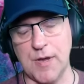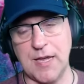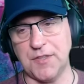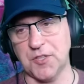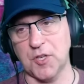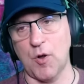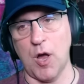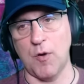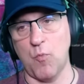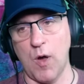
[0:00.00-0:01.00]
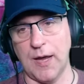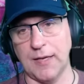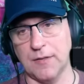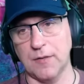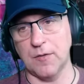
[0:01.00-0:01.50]
So E T H is going to
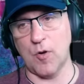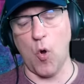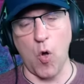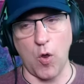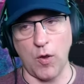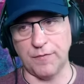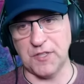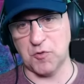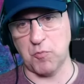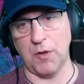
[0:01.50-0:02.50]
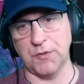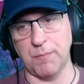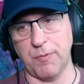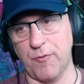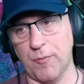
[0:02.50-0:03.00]
unwind all of this
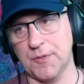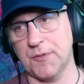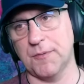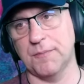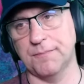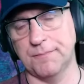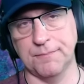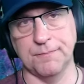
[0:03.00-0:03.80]
relative performance.